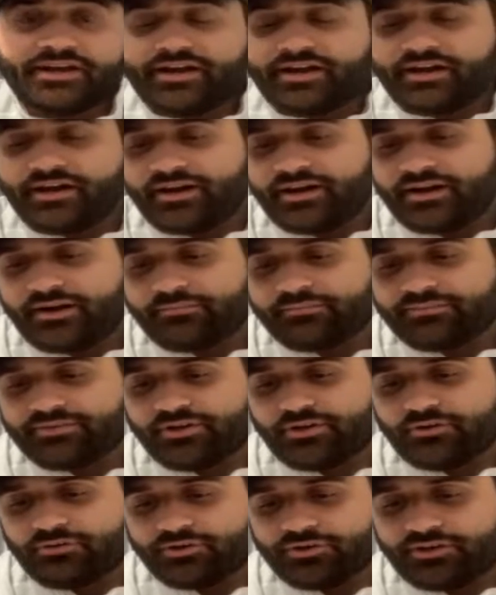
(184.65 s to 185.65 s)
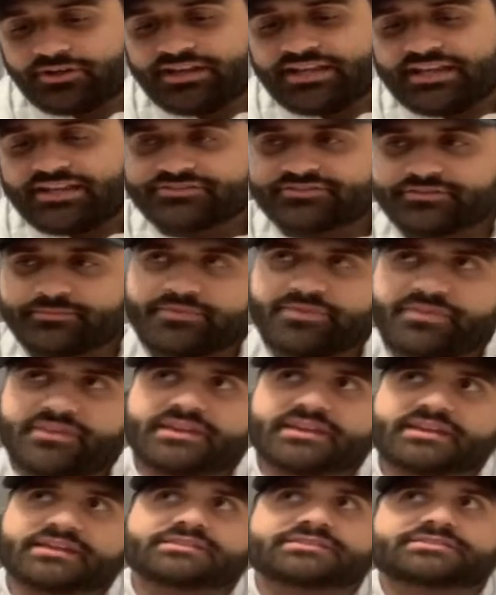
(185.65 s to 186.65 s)
Looking at some
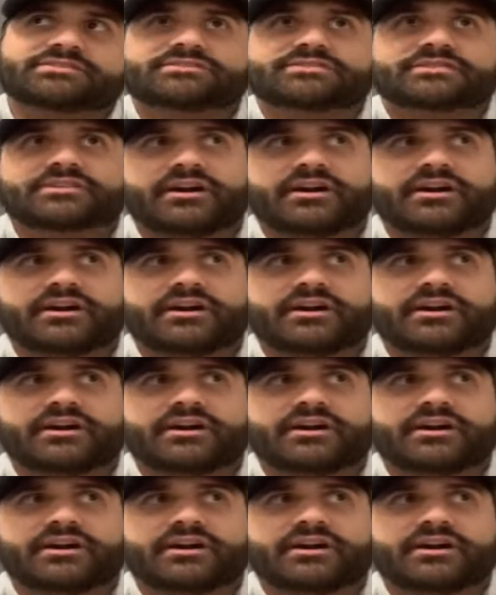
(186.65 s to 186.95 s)
things,